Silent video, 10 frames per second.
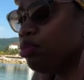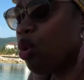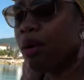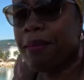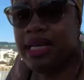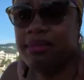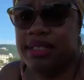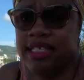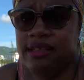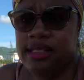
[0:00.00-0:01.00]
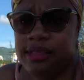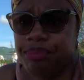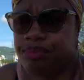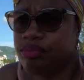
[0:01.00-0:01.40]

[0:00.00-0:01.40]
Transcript: Poor money beliefs.